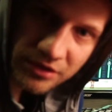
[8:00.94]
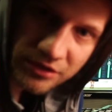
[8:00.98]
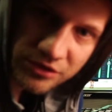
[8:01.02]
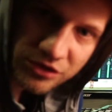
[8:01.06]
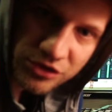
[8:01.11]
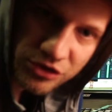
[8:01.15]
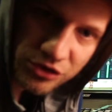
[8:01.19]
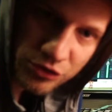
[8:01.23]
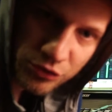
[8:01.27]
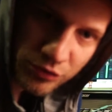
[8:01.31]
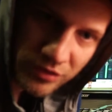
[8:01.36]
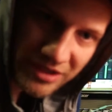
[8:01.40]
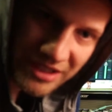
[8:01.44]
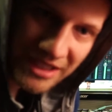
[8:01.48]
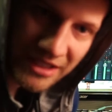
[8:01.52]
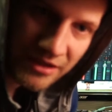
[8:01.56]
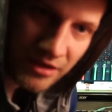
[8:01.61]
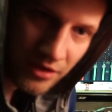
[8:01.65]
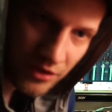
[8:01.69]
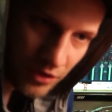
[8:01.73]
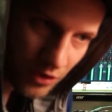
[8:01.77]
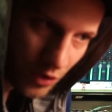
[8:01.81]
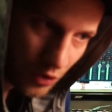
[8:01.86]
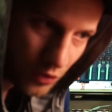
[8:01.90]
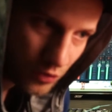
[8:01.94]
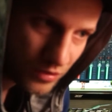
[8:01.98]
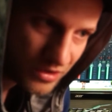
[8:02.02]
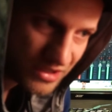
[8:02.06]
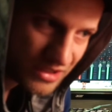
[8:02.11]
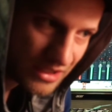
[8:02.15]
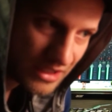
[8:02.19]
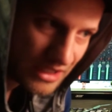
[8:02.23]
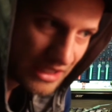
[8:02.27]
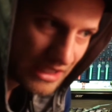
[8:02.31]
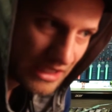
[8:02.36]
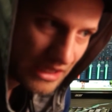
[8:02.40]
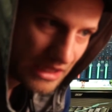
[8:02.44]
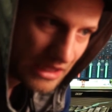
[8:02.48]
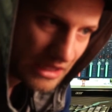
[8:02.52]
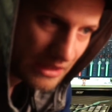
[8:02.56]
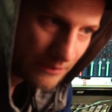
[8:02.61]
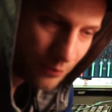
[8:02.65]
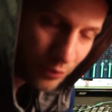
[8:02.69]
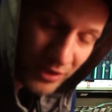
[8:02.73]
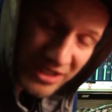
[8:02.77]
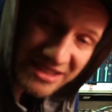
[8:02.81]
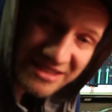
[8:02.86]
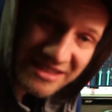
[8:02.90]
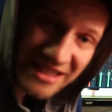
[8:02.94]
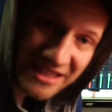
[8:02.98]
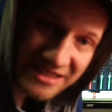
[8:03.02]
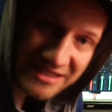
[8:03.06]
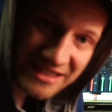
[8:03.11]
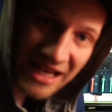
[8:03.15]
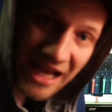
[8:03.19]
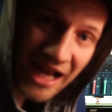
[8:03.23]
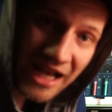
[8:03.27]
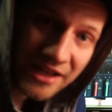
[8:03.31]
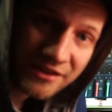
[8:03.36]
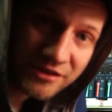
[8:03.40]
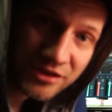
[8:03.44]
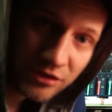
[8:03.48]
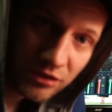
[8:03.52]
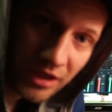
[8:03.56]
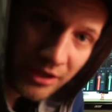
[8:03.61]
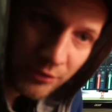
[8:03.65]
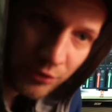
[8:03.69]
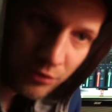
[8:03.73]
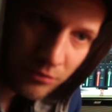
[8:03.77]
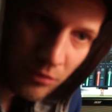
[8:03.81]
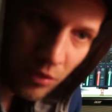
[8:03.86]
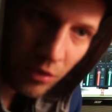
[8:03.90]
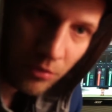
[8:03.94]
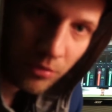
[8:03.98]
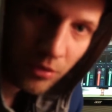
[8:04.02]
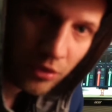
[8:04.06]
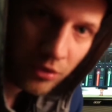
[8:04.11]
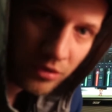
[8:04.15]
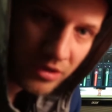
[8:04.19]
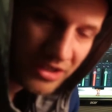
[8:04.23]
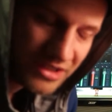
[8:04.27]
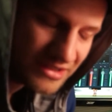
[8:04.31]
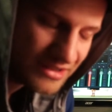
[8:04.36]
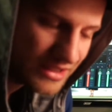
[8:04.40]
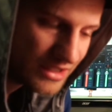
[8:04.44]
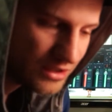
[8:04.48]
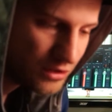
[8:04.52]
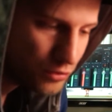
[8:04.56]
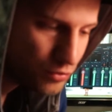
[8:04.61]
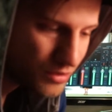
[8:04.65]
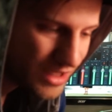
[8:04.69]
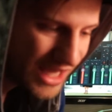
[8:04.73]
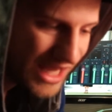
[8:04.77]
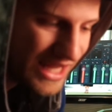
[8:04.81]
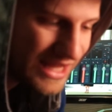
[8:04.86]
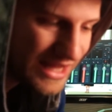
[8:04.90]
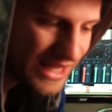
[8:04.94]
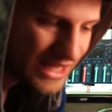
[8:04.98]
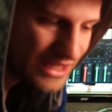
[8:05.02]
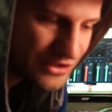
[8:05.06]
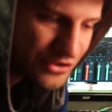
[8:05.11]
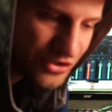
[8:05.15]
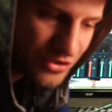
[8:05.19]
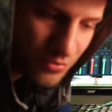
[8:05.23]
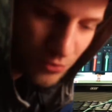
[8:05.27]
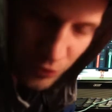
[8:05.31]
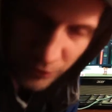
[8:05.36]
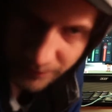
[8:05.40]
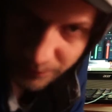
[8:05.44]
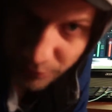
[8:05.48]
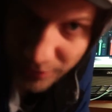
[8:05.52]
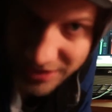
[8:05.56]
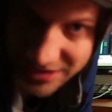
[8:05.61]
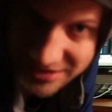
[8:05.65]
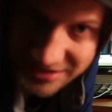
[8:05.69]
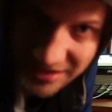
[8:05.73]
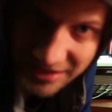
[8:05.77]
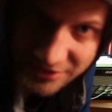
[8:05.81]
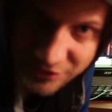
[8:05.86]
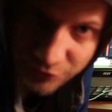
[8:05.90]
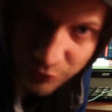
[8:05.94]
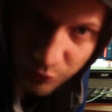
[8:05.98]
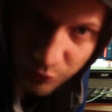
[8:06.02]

to get those presets onto your Lightroom mobile, because you cannot just move presets